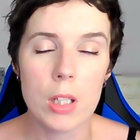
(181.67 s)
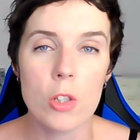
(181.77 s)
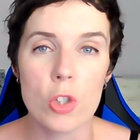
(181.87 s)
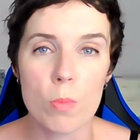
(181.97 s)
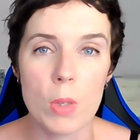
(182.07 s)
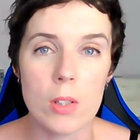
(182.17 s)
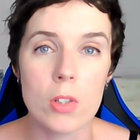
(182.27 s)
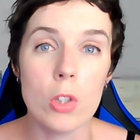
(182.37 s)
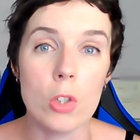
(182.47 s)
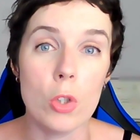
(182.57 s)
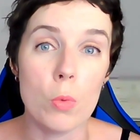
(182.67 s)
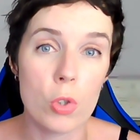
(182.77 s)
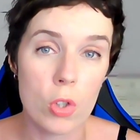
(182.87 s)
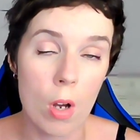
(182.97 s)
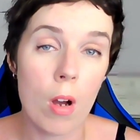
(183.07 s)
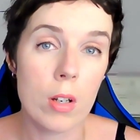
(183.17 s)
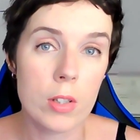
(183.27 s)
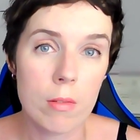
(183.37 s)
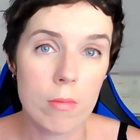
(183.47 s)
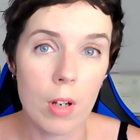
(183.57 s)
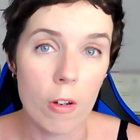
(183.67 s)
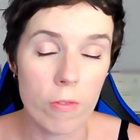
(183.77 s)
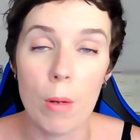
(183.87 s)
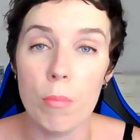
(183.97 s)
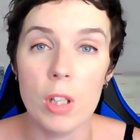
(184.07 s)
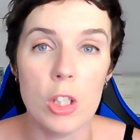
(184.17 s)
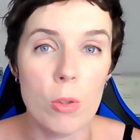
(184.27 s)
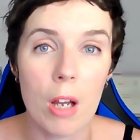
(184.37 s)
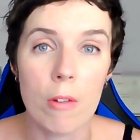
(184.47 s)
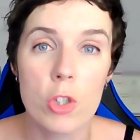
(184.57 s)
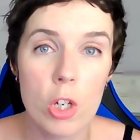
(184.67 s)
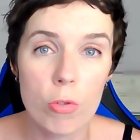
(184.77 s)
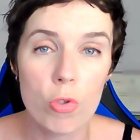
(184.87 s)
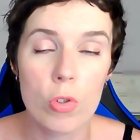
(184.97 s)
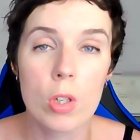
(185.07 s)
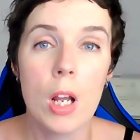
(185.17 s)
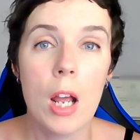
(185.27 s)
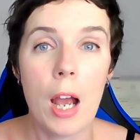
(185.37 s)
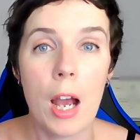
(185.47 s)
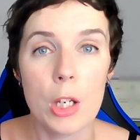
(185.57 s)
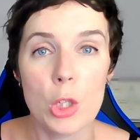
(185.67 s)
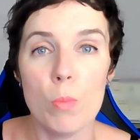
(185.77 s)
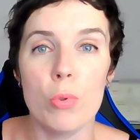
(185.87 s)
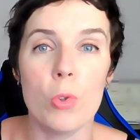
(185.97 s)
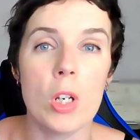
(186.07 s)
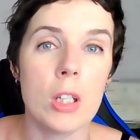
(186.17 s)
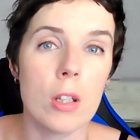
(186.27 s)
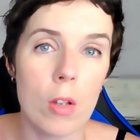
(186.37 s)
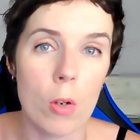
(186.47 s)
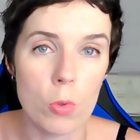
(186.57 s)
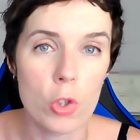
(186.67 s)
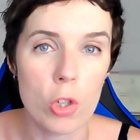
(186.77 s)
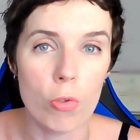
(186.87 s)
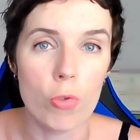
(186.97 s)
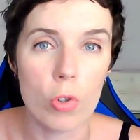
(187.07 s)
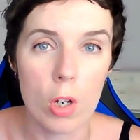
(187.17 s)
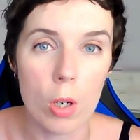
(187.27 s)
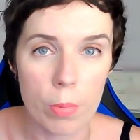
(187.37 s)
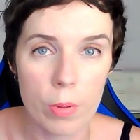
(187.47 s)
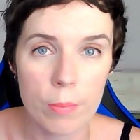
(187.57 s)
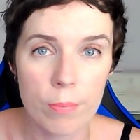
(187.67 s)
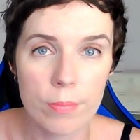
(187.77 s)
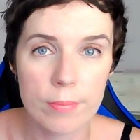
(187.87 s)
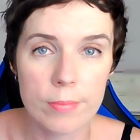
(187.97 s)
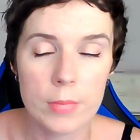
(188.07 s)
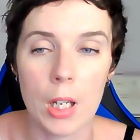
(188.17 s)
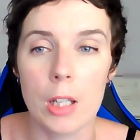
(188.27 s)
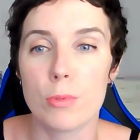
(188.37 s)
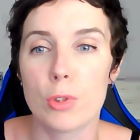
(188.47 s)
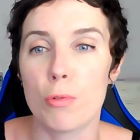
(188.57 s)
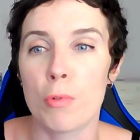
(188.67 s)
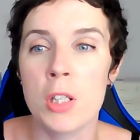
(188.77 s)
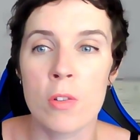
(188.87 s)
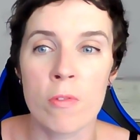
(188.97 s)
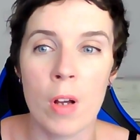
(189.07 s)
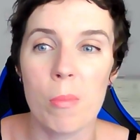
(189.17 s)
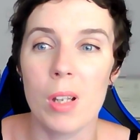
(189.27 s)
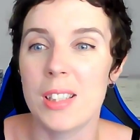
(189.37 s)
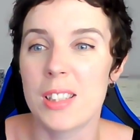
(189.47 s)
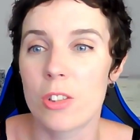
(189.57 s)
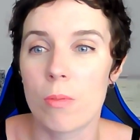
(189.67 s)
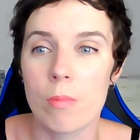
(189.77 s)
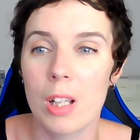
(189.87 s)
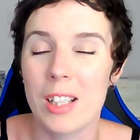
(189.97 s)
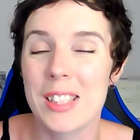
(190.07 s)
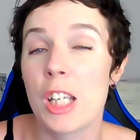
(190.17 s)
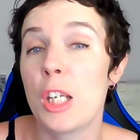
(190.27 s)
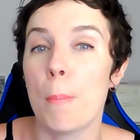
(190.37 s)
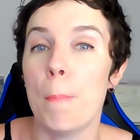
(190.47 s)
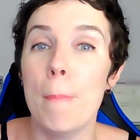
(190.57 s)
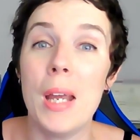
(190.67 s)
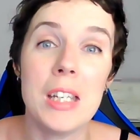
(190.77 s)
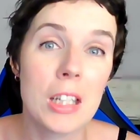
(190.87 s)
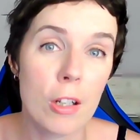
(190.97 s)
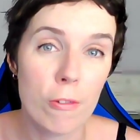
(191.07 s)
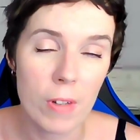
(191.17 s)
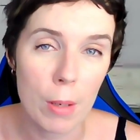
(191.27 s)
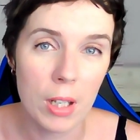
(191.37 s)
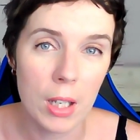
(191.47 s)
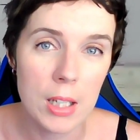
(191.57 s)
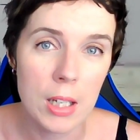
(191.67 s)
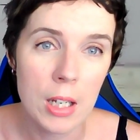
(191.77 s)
it just means you start a family, you have children, and you bring those children up. Okay, so raise a family, it's like saying make a family,